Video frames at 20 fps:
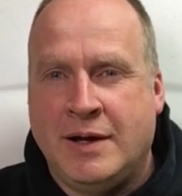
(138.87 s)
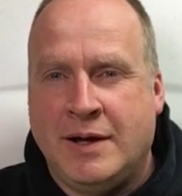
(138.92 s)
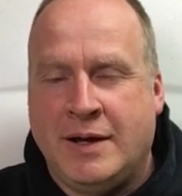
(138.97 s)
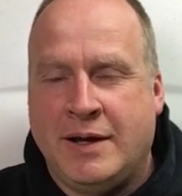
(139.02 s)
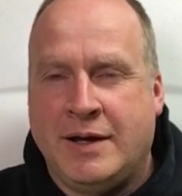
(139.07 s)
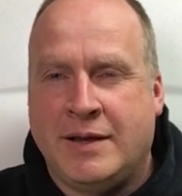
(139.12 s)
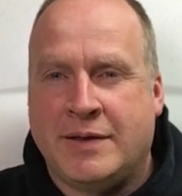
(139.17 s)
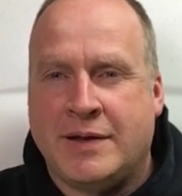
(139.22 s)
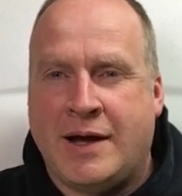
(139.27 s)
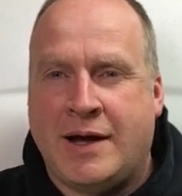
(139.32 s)

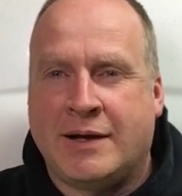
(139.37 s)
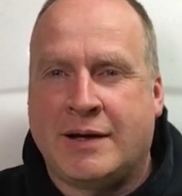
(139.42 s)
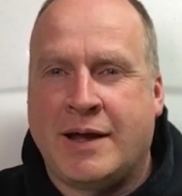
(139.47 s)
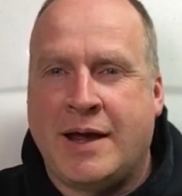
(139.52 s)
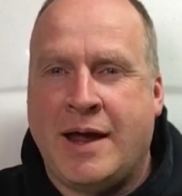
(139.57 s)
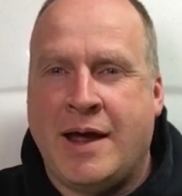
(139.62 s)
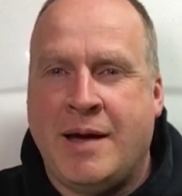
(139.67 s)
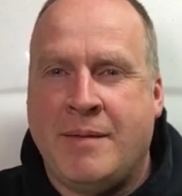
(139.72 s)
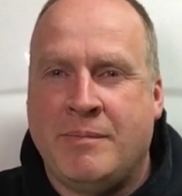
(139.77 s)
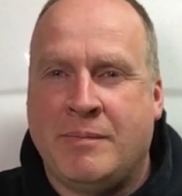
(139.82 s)
in that
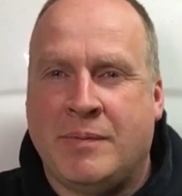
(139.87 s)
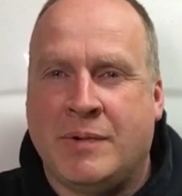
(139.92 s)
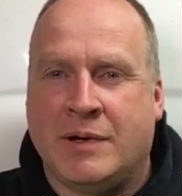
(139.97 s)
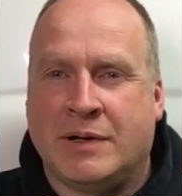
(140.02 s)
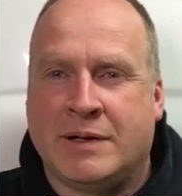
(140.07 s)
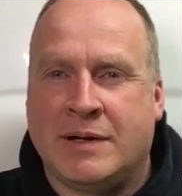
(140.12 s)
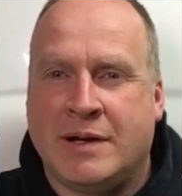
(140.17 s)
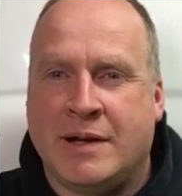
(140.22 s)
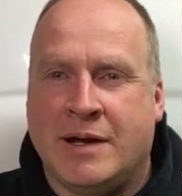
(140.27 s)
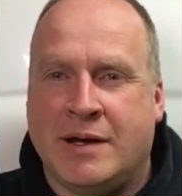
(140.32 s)
camp,
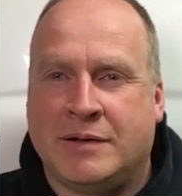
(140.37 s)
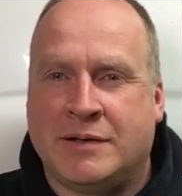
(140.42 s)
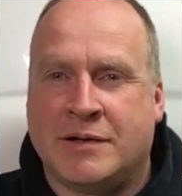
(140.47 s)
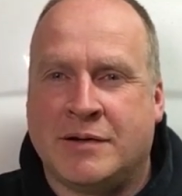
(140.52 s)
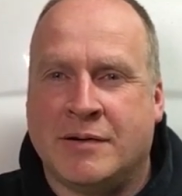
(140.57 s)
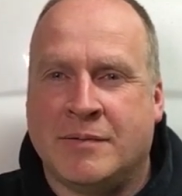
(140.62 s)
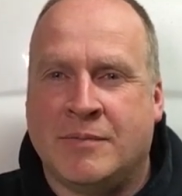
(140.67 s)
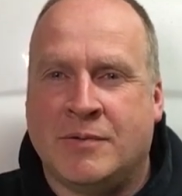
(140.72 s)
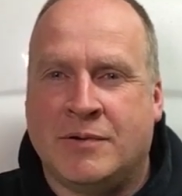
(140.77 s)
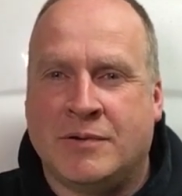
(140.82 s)
but yeah,
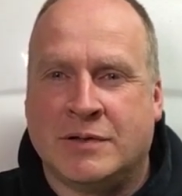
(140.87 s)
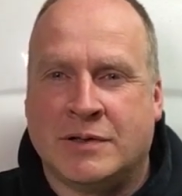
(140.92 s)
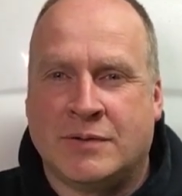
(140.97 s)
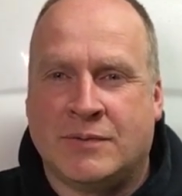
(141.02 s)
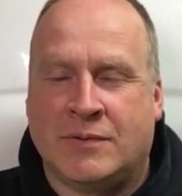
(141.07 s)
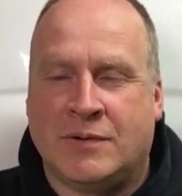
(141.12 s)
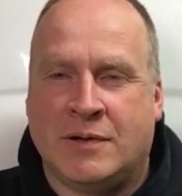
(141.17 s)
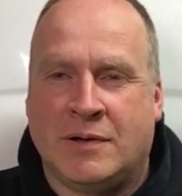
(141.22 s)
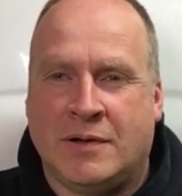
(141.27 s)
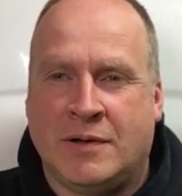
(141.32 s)
turbos
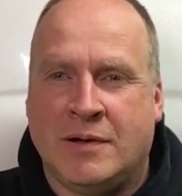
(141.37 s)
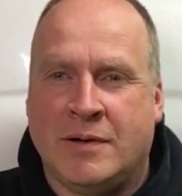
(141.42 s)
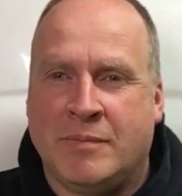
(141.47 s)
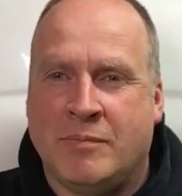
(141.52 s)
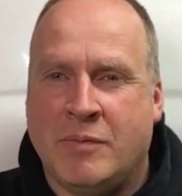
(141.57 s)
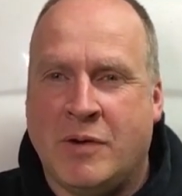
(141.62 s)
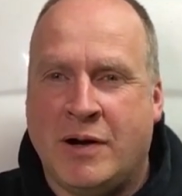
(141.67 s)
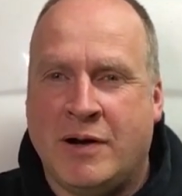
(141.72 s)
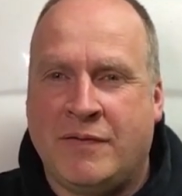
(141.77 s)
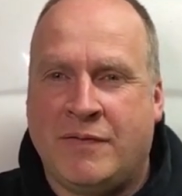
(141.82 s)
were
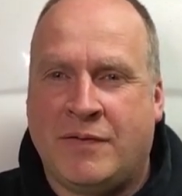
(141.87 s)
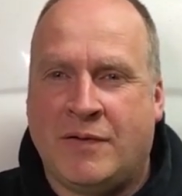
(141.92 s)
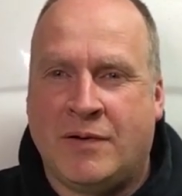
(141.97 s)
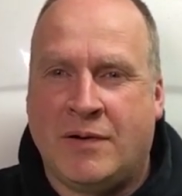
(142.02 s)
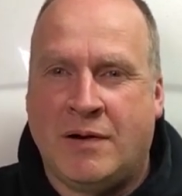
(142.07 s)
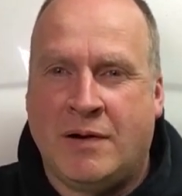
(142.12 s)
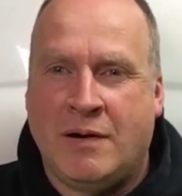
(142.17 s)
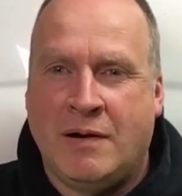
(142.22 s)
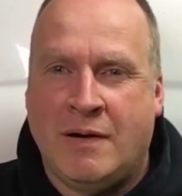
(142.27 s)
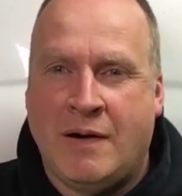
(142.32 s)
by
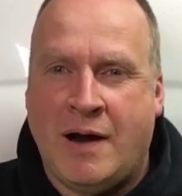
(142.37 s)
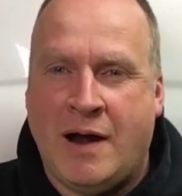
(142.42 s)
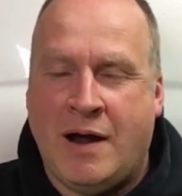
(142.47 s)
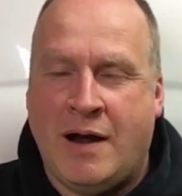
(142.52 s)
far